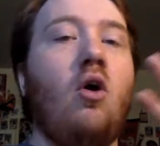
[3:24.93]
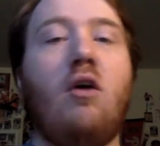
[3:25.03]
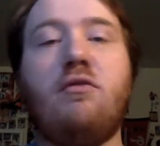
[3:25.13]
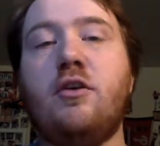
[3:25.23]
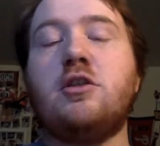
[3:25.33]

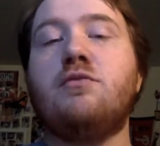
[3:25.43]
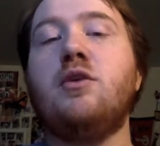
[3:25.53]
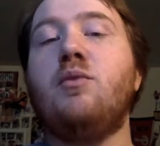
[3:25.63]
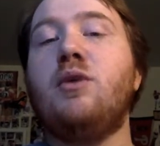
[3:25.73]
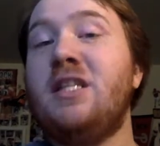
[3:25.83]
offensively
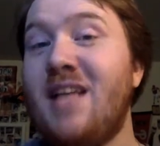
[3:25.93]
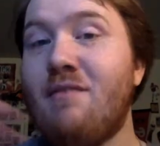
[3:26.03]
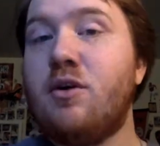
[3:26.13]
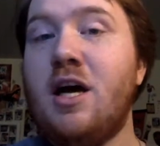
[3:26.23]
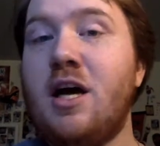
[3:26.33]
when he
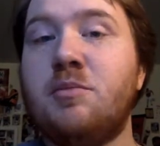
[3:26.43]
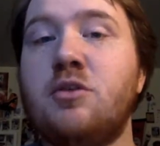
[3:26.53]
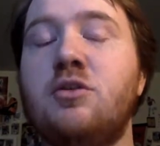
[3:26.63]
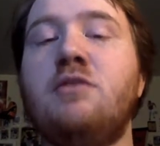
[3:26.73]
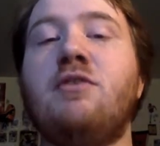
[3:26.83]
never has been
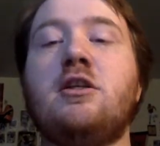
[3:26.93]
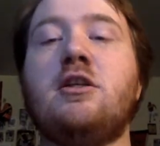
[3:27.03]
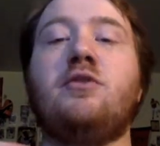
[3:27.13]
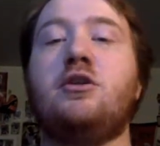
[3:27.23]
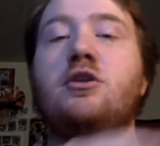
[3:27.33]
good
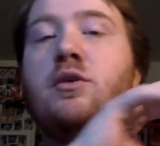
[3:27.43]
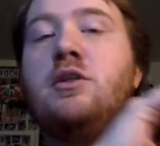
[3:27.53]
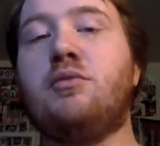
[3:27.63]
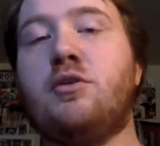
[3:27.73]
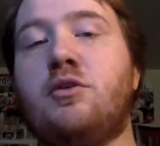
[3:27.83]
defensively until he's
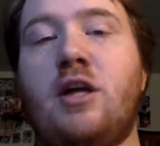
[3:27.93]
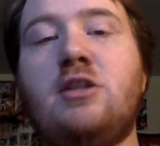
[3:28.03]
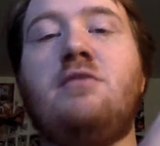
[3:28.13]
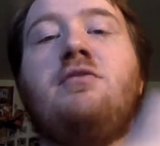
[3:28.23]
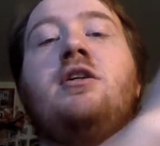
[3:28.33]

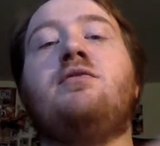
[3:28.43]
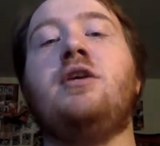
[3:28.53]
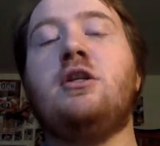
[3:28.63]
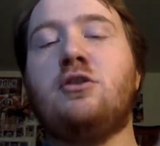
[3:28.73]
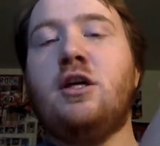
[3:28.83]
progressed defensively
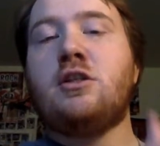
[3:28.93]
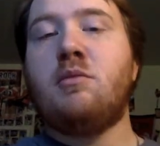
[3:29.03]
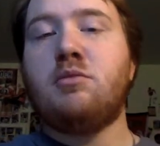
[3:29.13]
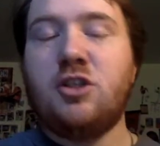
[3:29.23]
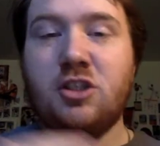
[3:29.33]
in his last
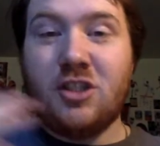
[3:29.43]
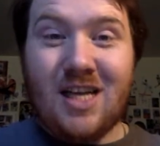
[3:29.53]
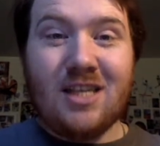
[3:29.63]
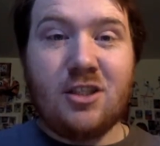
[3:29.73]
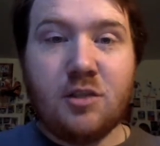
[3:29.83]
couple seasons and
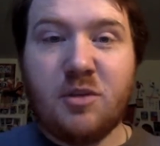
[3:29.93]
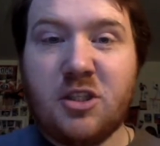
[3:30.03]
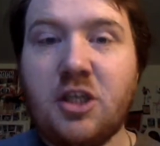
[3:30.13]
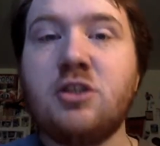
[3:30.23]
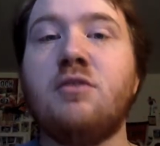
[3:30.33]
actually has been
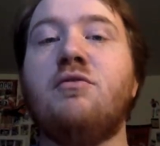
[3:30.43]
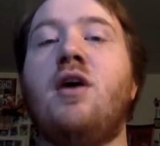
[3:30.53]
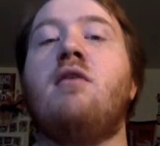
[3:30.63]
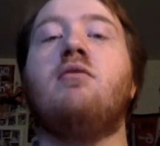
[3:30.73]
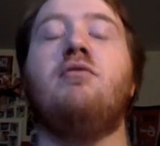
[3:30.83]
decent
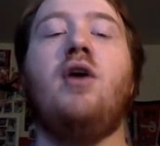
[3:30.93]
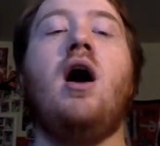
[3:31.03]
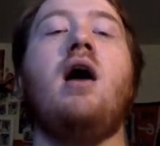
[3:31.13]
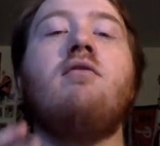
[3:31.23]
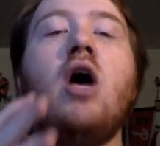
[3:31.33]
5 on
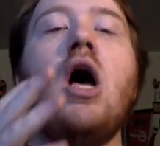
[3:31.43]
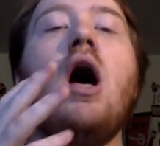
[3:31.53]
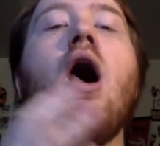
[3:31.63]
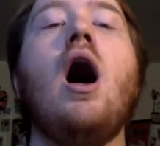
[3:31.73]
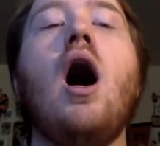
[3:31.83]
5
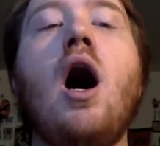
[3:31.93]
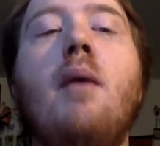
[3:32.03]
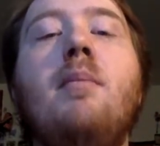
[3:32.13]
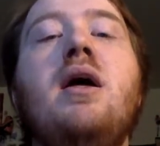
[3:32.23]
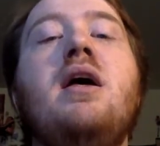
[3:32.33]

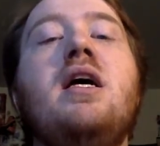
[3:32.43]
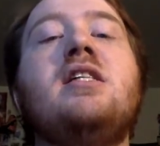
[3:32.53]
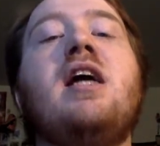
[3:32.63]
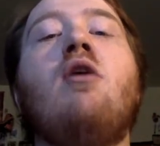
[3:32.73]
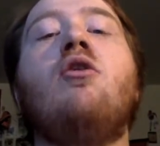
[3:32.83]
um,
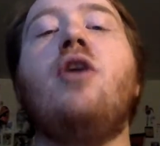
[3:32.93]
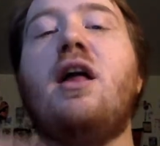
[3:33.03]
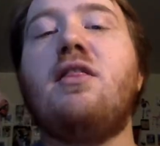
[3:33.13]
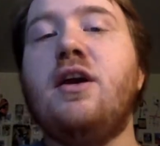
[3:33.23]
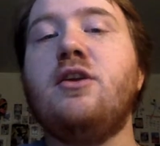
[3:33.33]
is how good I
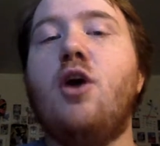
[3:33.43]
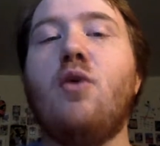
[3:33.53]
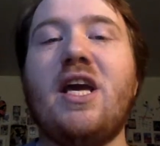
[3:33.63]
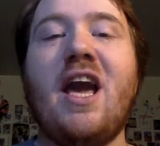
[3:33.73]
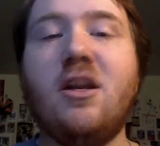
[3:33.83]
think
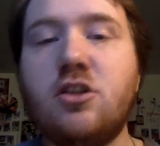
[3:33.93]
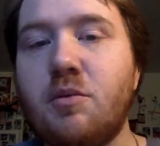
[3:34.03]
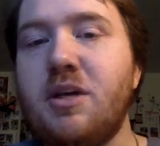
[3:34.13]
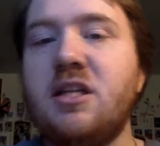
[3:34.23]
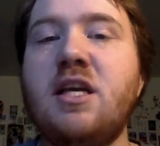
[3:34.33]
Noah Cates can
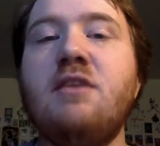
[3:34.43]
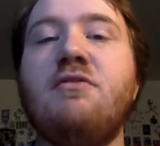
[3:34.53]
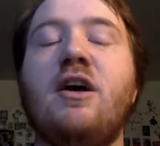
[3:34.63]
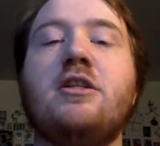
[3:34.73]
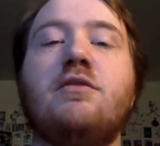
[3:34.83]
be
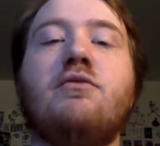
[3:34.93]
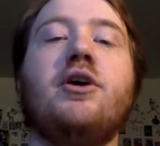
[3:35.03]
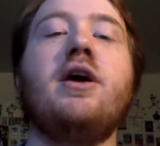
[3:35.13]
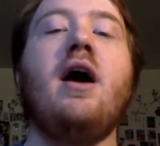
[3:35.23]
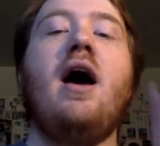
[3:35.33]

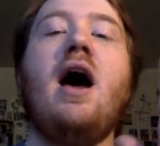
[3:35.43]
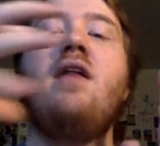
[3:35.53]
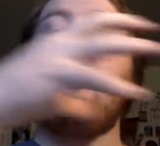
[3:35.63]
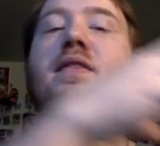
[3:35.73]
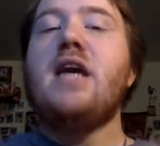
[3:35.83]
defensively,
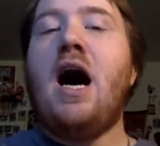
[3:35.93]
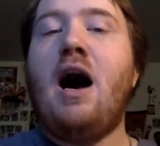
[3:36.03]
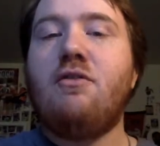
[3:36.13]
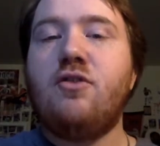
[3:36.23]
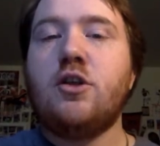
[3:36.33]
and then the
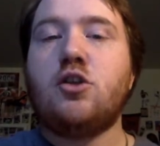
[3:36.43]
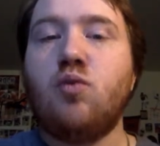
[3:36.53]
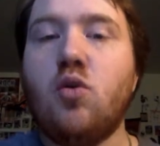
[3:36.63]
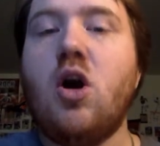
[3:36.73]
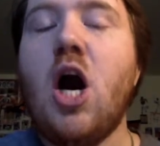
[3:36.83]
offense
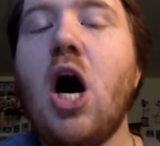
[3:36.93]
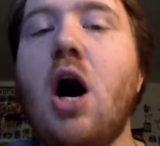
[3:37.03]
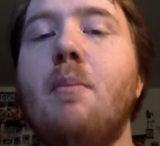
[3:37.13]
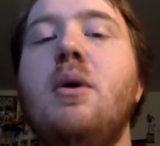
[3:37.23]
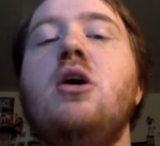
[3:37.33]
will
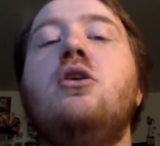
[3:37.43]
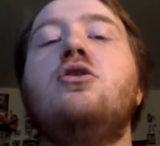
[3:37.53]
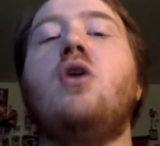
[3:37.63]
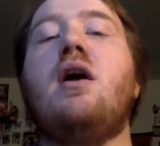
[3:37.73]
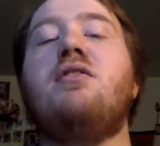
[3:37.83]
come.
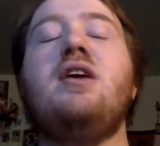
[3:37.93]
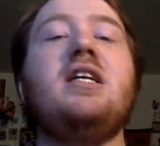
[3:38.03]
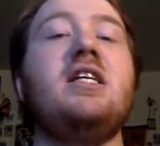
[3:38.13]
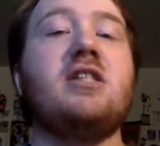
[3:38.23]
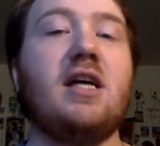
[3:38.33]
So I think
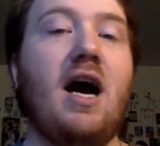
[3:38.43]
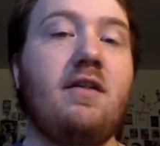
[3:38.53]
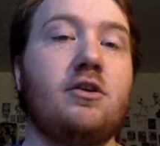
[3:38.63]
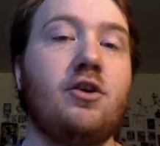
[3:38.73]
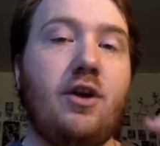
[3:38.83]
he's a guy
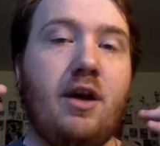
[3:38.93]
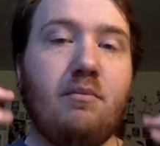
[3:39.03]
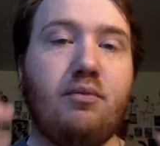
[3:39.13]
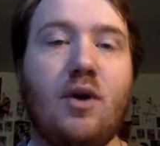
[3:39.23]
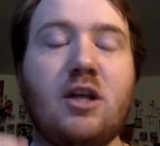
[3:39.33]
that's going to
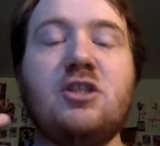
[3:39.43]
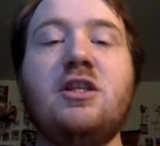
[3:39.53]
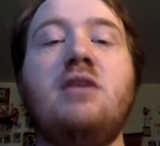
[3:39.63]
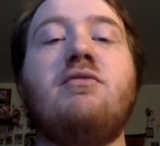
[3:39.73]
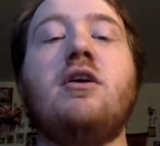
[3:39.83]
impress
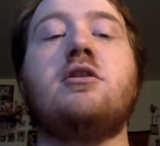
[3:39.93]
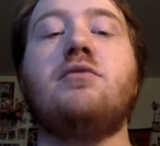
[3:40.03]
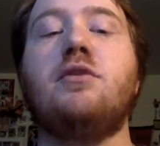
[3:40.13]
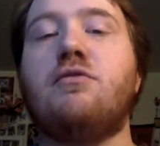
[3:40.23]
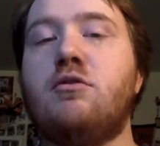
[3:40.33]

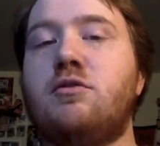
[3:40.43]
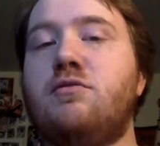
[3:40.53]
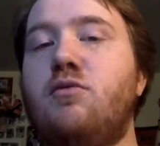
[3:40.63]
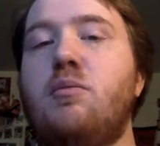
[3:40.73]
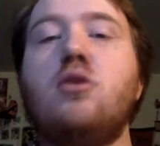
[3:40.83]
defensively first and
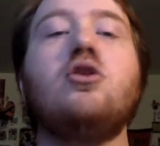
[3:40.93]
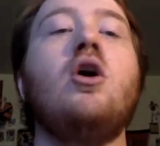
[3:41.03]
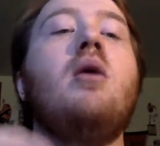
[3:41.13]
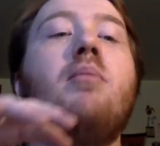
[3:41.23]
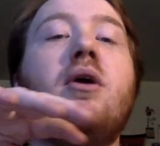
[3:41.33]
foremost.
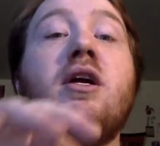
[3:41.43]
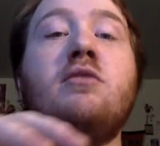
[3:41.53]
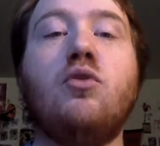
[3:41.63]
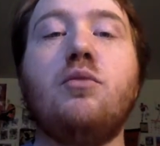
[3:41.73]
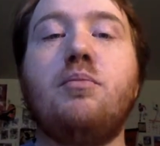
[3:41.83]
But it
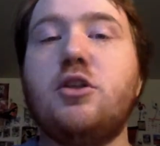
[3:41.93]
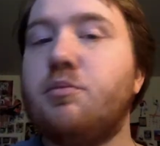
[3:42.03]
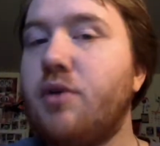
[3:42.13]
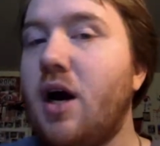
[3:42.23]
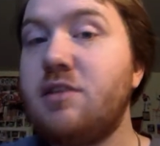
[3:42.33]
wouldn't be
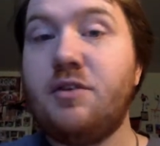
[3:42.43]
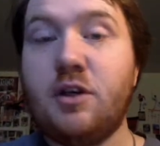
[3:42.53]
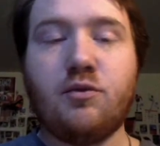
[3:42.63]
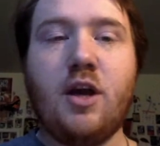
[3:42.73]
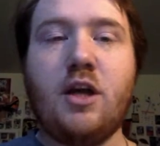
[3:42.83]
surprised if he
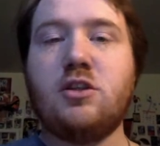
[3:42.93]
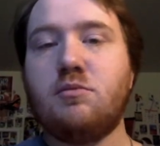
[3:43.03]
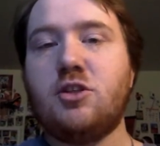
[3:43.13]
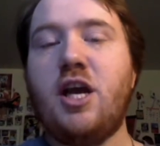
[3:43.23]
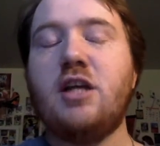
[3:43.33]
creates some
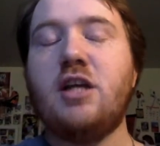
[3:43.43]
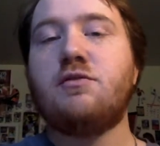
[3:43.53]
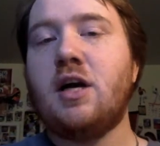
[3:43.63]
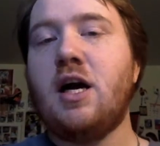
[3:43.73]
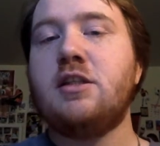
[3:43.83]
chances
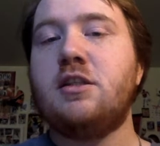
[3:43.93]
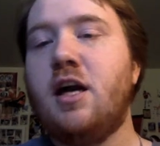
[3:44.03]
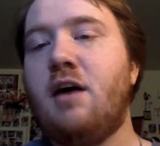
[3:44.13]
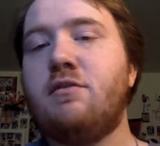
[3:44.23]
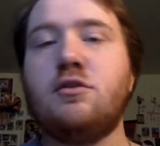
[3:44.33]
for guys in the
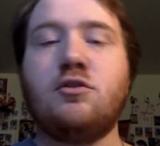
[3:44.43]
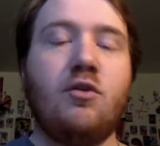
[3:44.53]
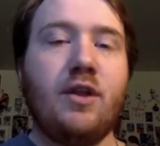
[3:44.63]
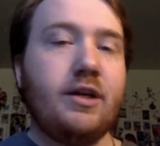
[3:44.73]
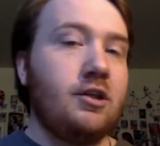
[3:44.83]
offensive zone
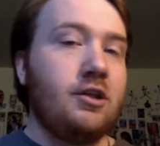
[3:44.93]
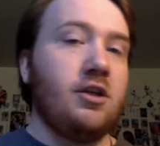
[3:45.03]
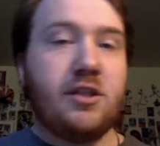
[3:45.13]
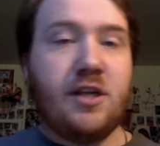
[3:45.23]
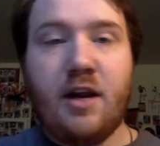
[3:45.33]
and that it just
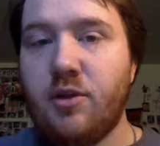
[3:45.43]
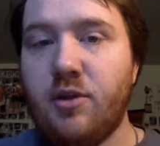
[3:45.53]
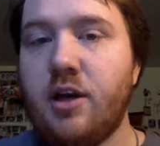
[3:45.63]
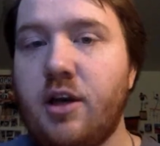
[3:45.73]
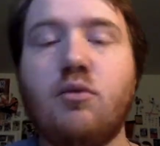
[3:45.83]
doesn't end with
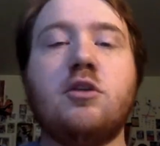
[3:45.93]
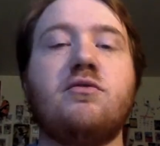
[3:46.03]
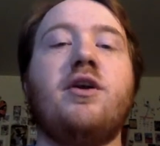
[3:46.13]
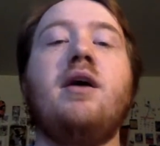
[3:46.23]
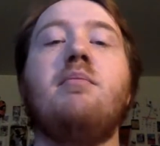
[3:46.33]
any points
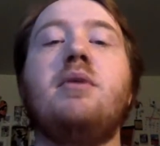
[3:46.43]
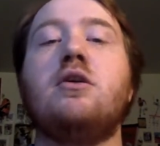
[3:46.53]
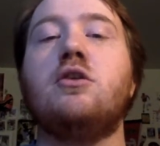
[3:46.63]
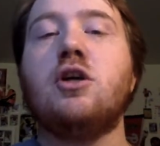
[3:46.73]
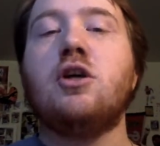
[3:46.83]
for him
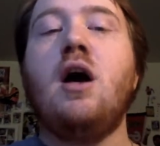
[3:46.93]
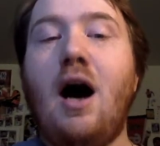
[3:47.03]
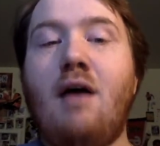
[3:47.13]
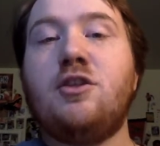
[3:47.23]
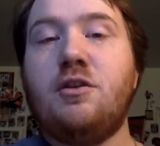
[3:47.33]
because
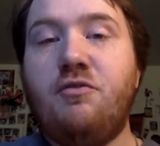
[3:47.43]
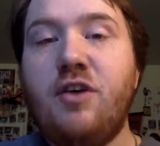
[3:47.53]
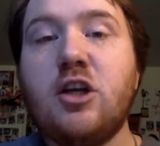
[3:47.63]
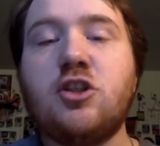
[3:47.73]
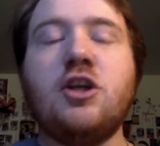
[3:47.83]
obviously
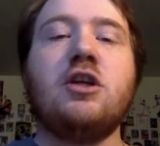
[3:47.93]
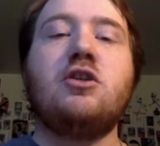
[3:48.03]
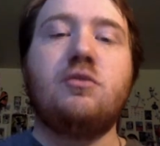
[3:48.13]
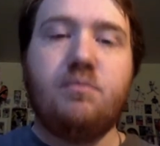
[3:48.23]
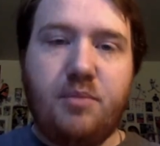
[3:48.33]
finishing
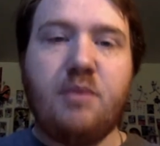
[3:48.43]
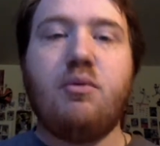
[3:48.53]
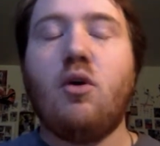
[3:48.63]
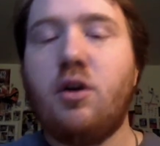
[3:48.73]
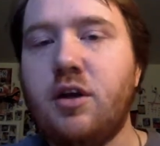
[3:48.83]
has been
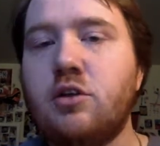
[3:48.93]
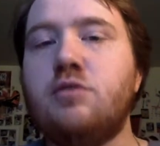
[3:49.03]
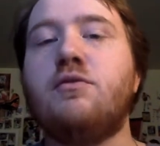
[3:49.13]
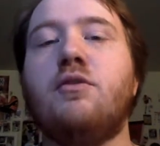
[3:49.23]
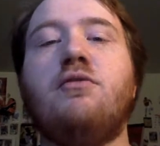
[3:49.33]
part of the
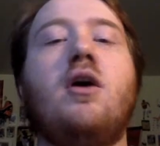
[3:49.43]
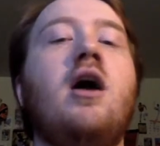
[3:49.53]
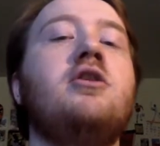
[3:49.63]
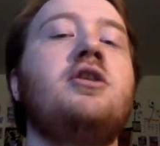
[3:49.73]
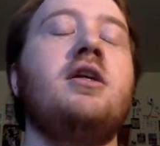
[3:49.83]
issue for the
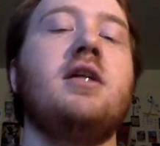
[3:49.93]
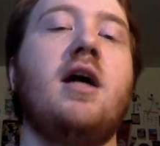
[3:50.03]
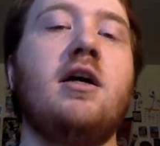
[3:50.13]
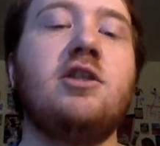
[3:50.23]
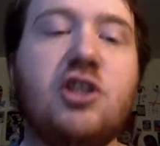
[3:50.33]
Flyers the
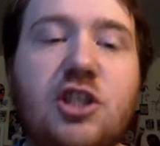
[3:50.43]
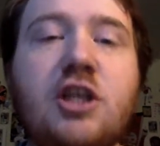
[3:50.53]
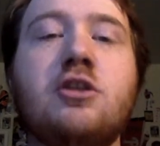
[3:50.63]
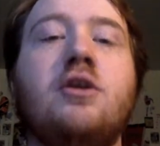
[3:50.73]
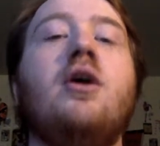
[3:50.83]
entire
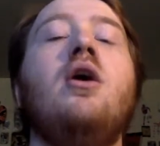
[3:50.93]
season.